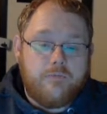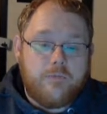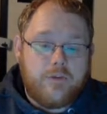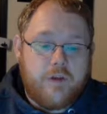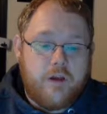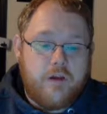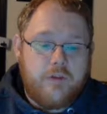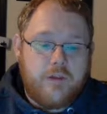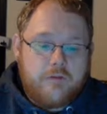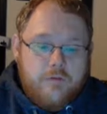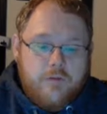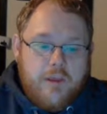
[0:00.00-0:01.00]
So
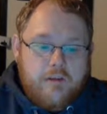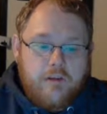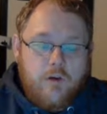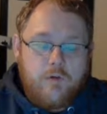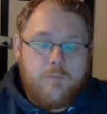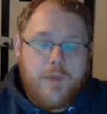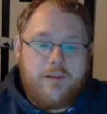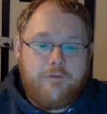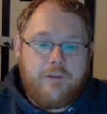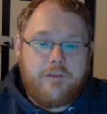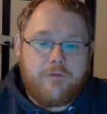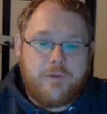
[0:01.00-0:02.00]
there's a lot of
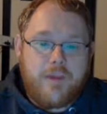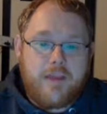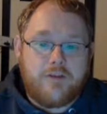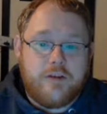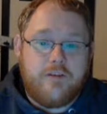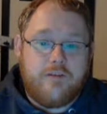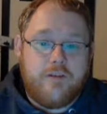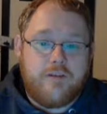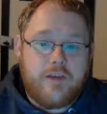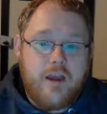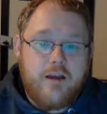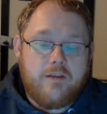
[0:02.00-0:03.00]
benefits potentially to this
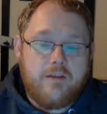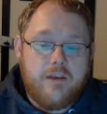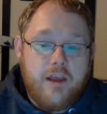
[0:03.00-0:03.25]
card.